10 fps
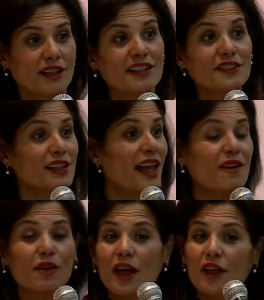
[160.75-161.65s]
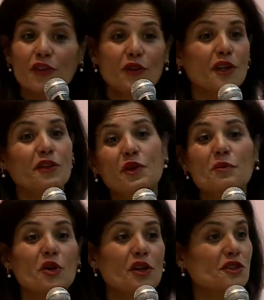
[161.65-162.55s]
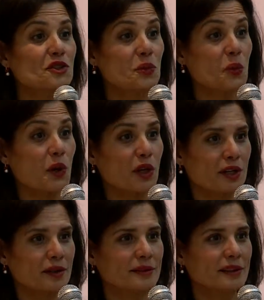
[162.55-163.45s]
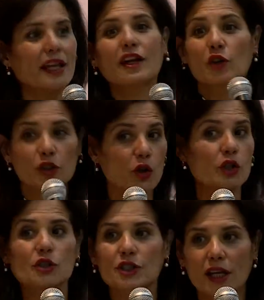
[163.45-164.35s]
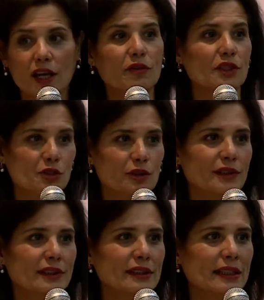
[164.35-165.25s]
They still have 33 more years to work. They are not going to take care of the children.